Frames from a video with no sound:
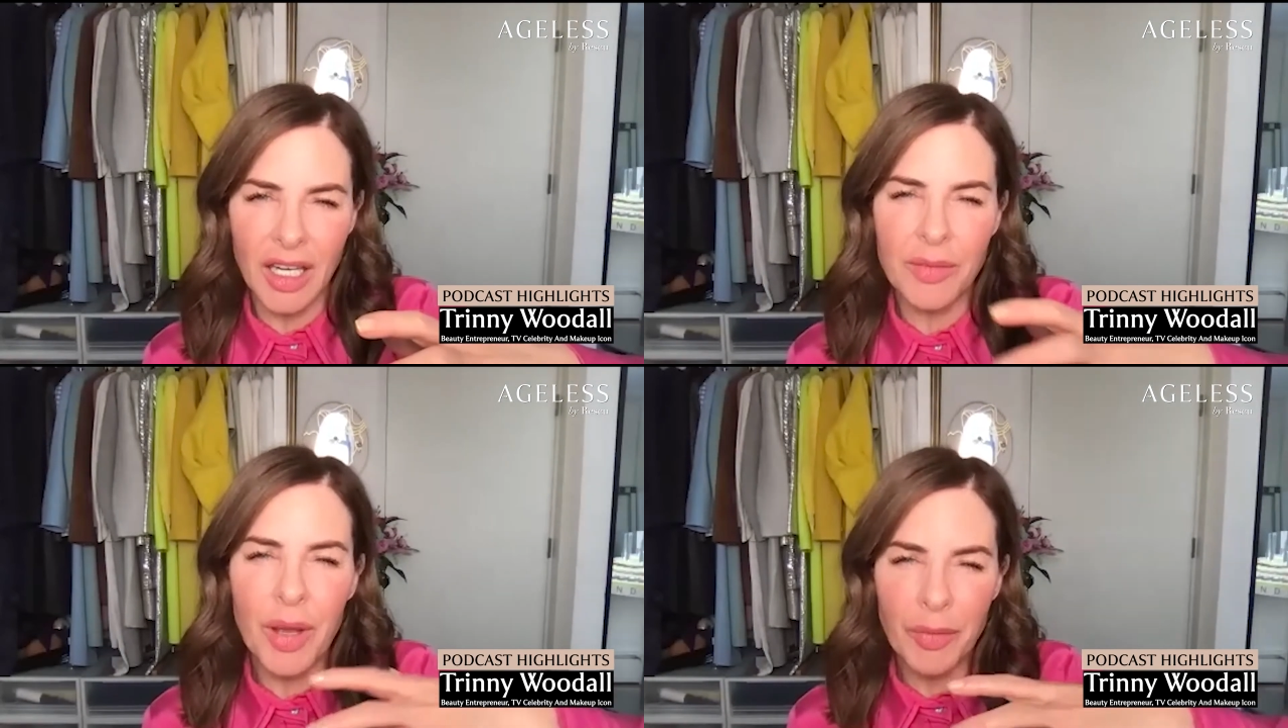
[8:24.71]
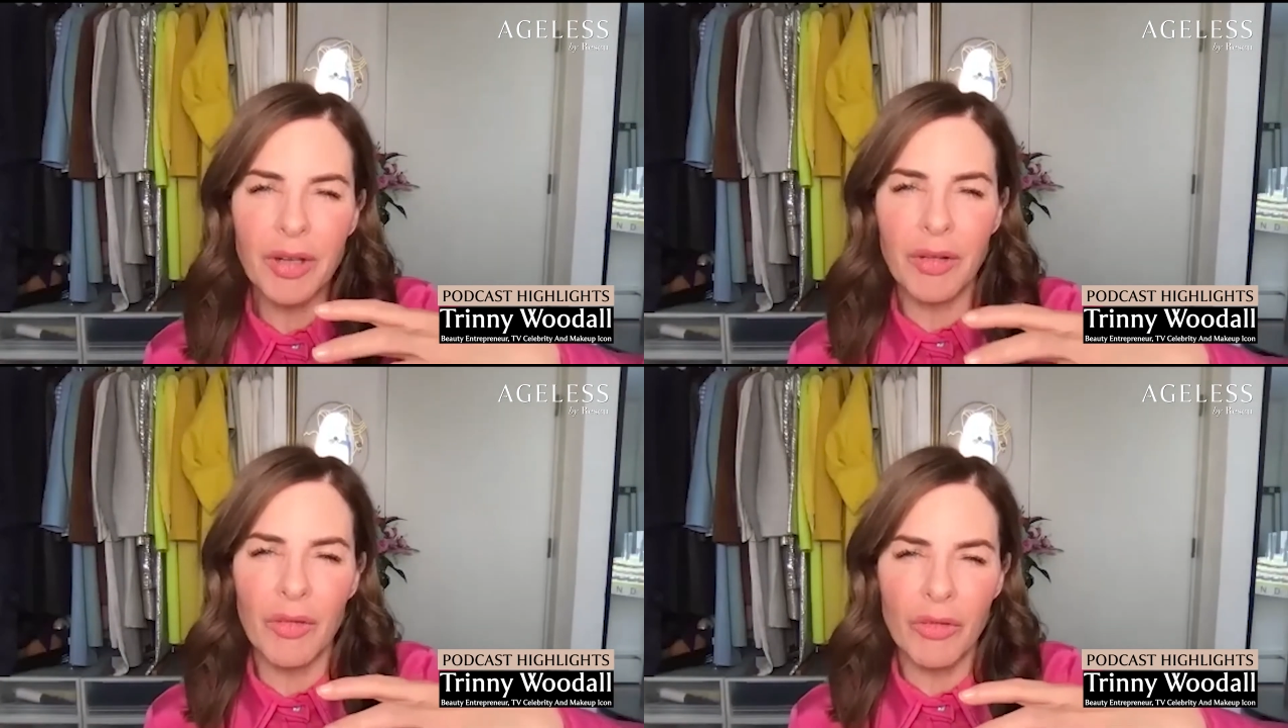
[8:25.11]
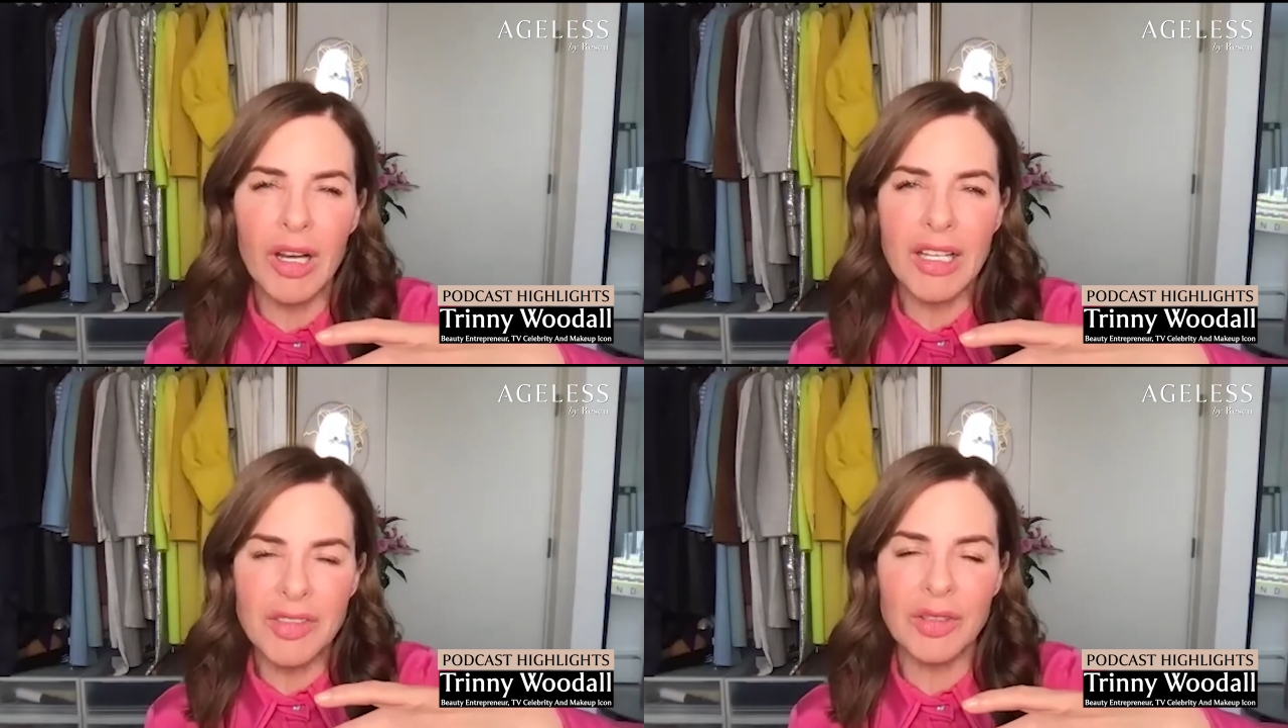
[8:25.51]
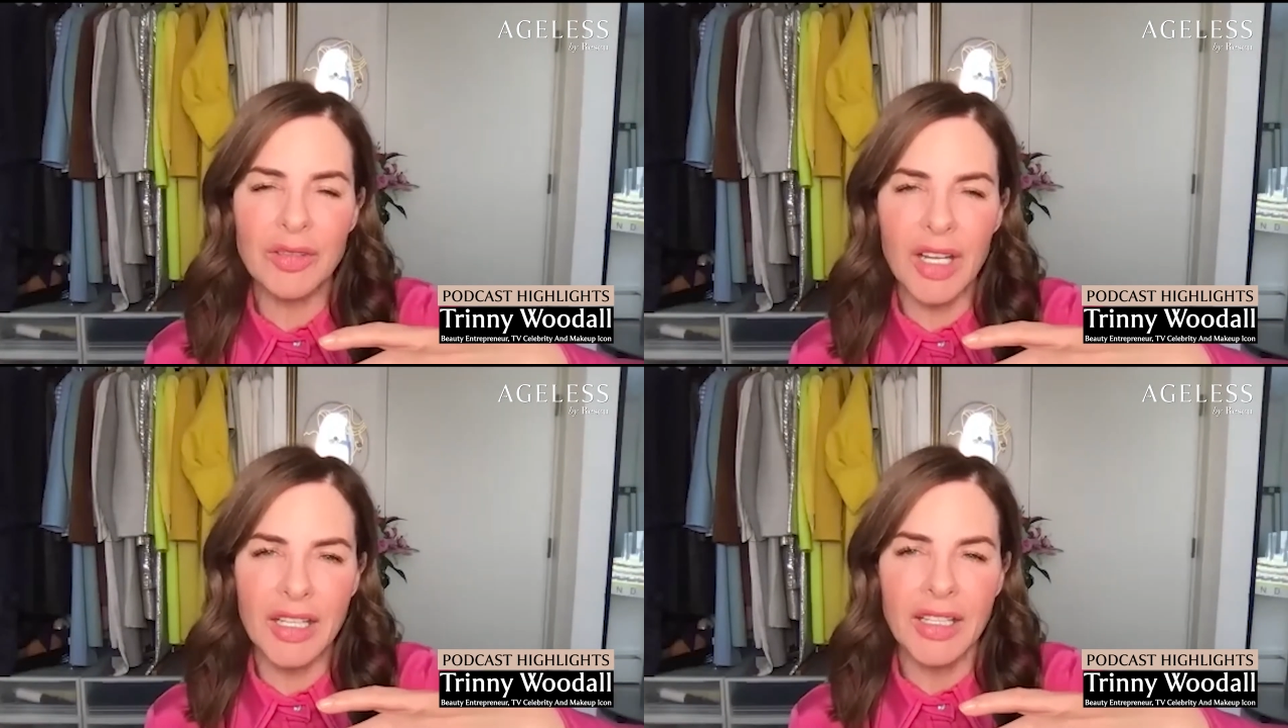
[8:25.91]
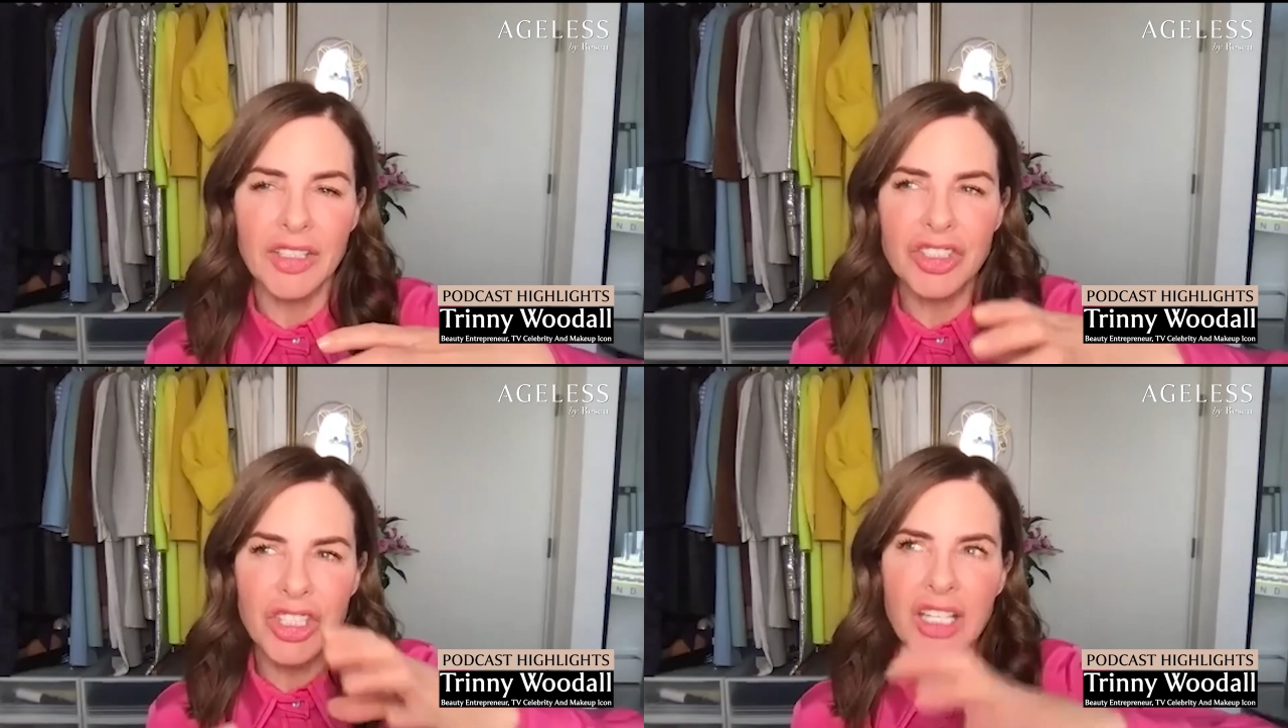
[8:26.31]
I remember really sort of like
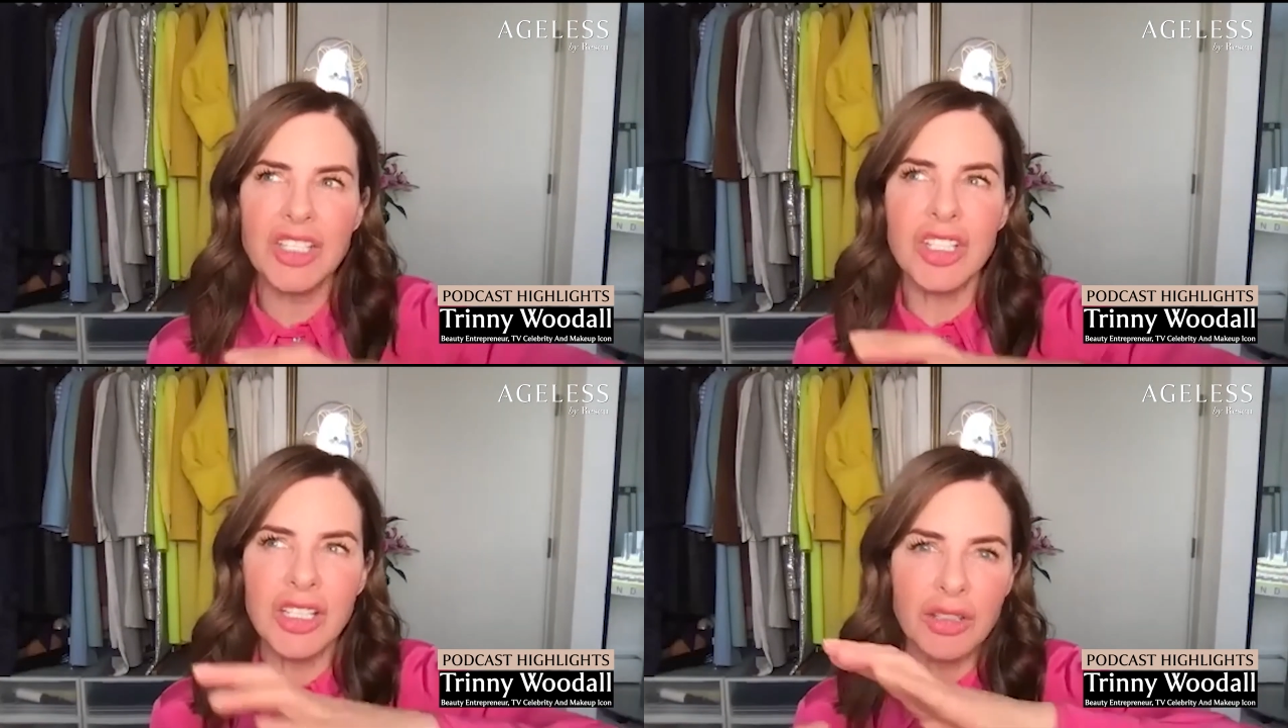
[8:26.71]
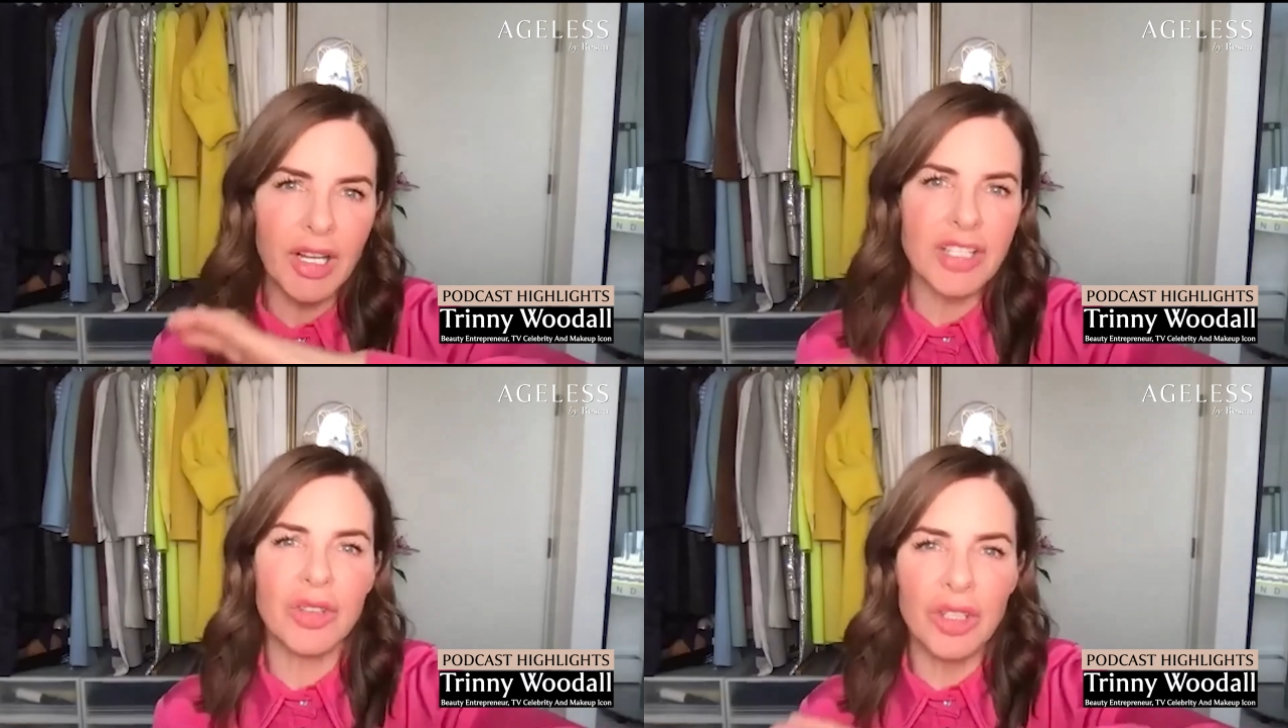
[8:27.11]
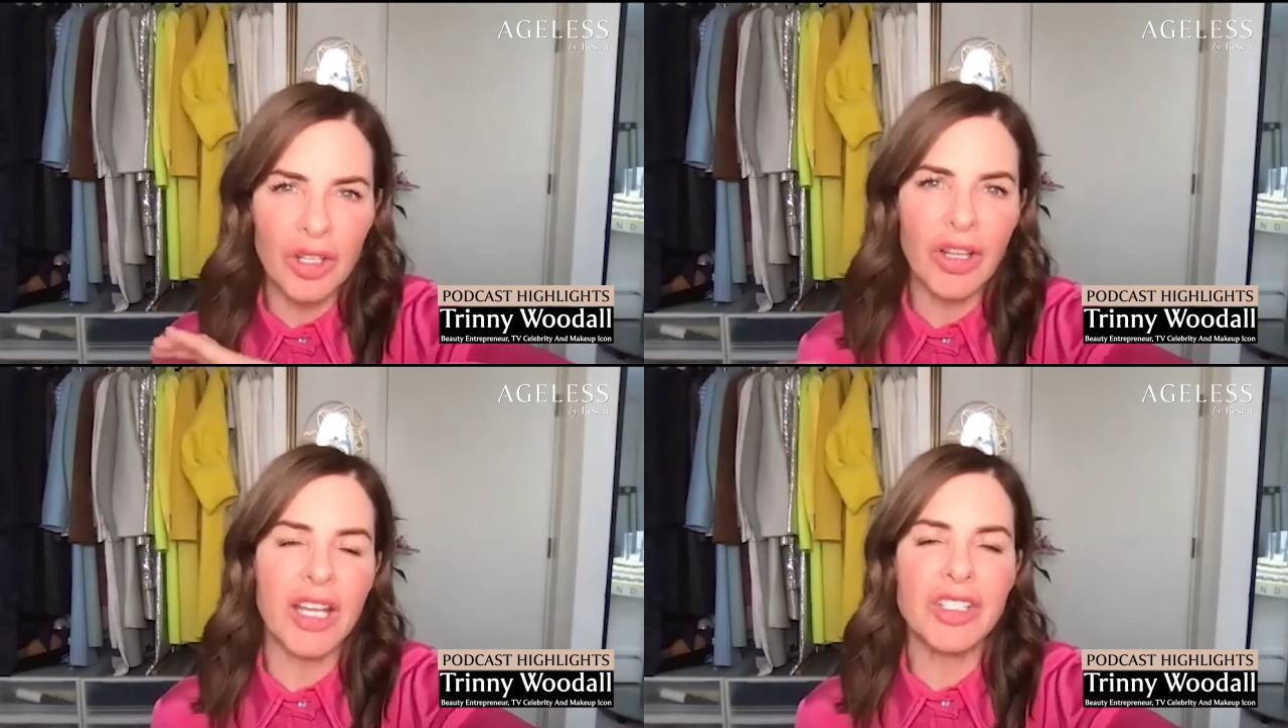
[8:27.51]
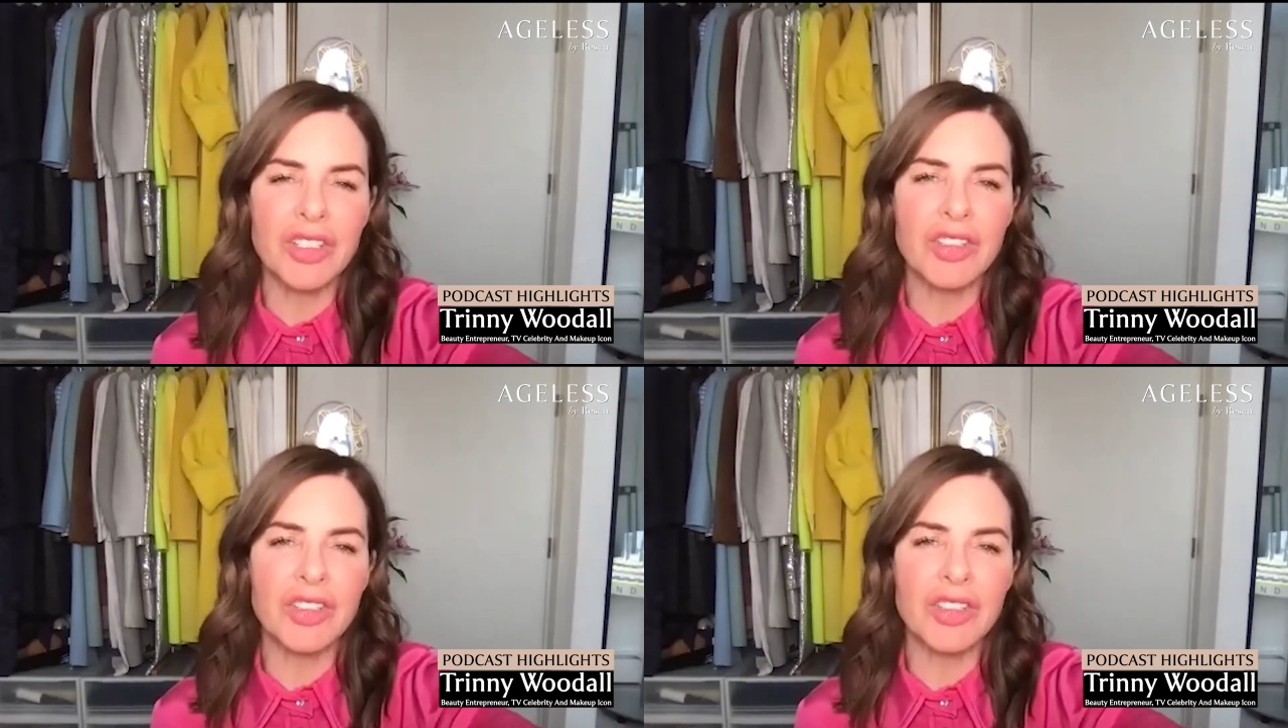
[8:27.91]
changing the restaurant location.